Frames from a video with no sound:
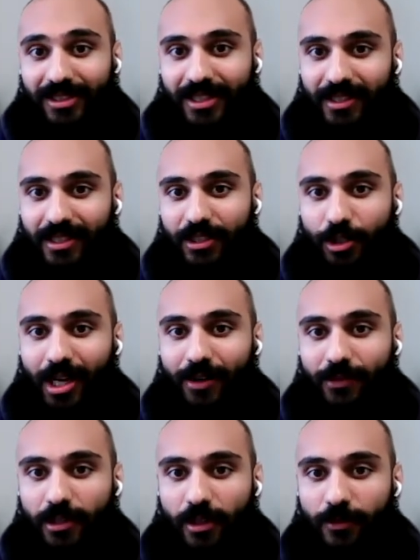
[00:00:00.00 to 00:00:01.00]
You will see
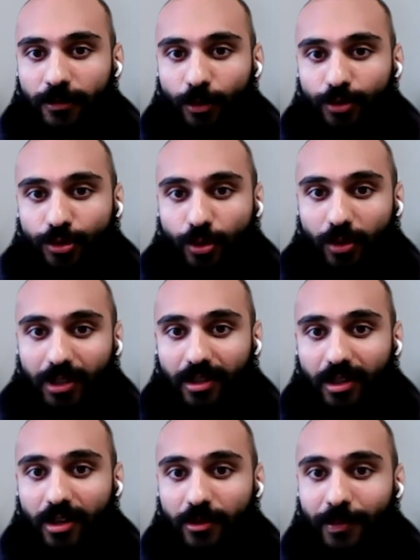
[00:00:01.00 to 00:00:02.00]
then you have a lot of
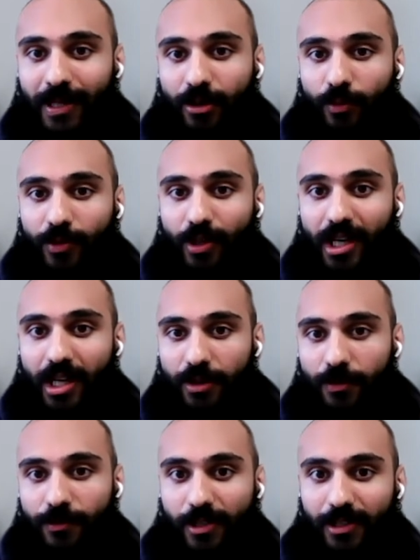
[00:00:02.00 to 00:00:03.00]
control, a lot of power
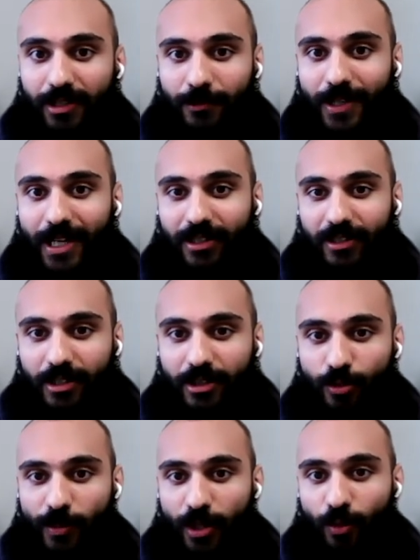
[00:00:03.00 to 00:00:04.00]
over how you feel. In
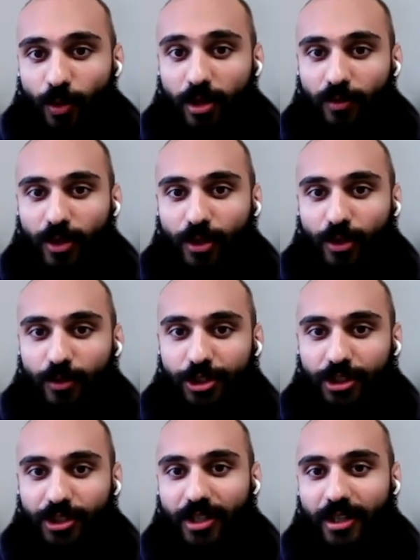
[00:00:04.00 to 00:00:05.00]
fact, like to my
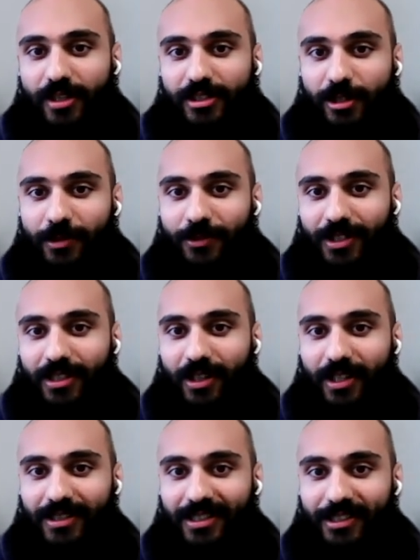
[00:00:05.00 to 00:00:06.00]
one-on-one coaching clients, I'm
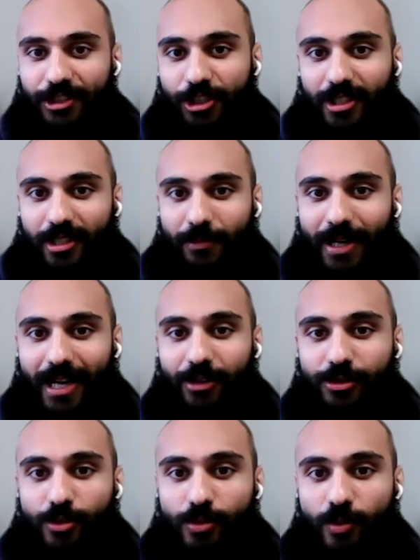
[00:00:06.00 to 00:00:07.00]
even like teaching
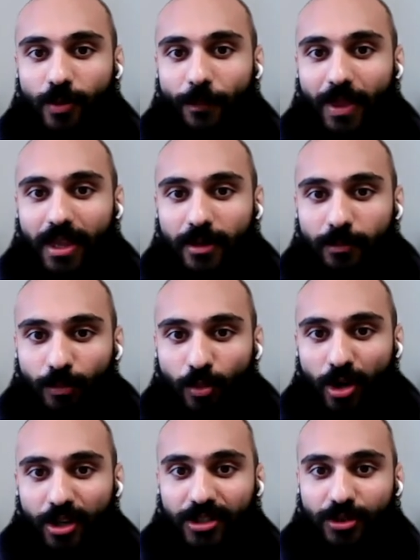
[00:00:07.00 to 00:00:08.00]
them how to
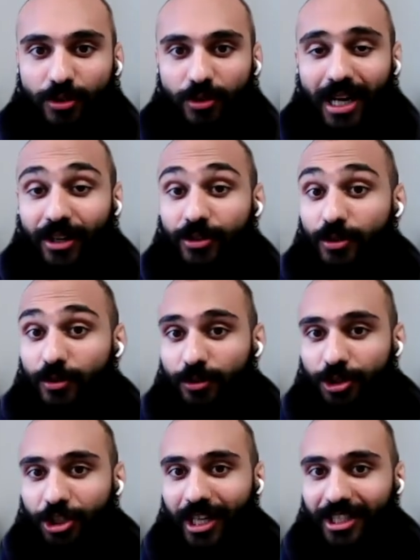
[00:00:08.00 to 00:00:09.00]
monitor, how
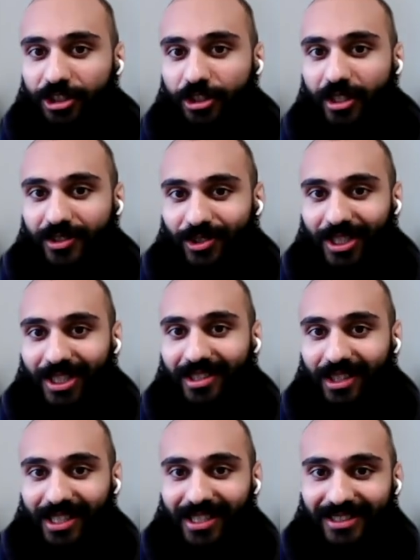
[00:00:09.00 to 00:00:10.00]
to change their
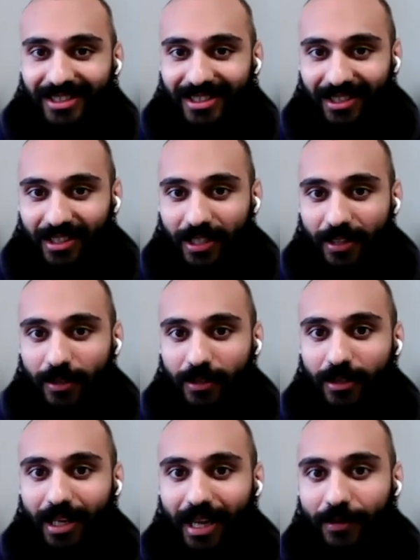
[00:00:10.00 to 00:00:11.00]
state like instantly.